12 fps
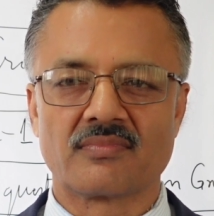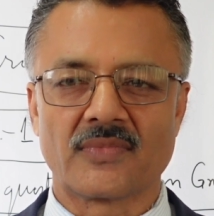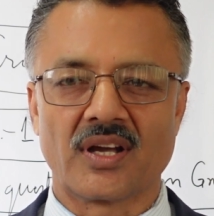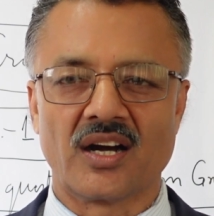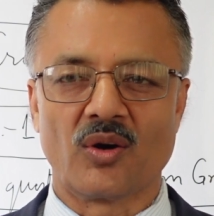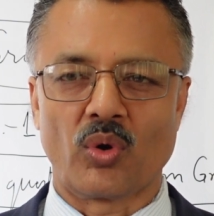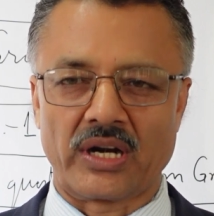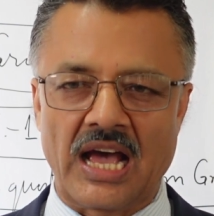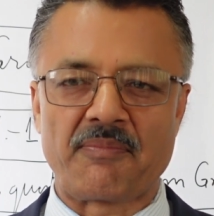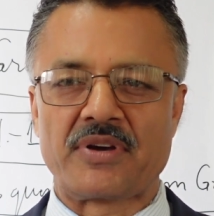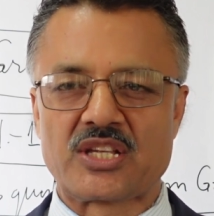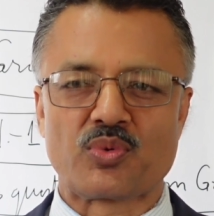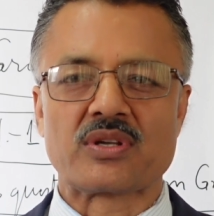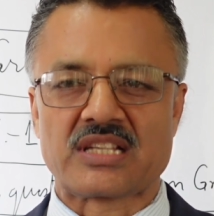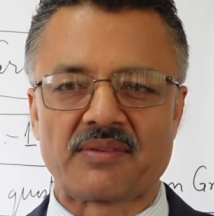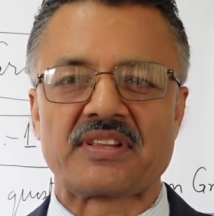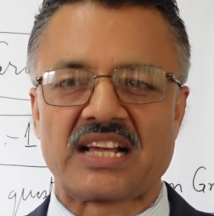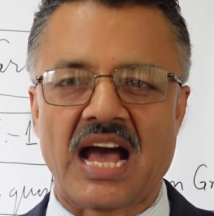what happens when
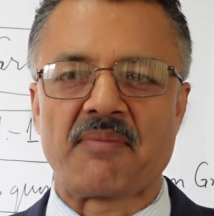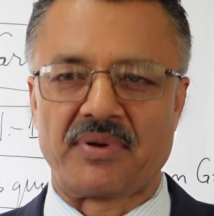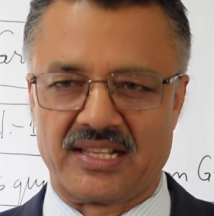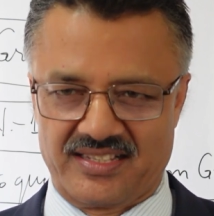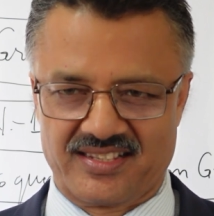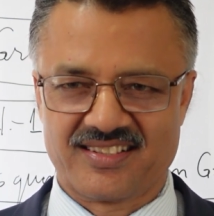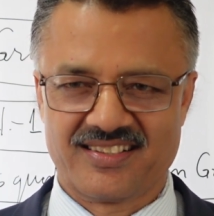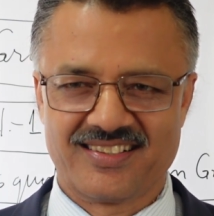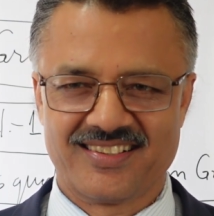something happens?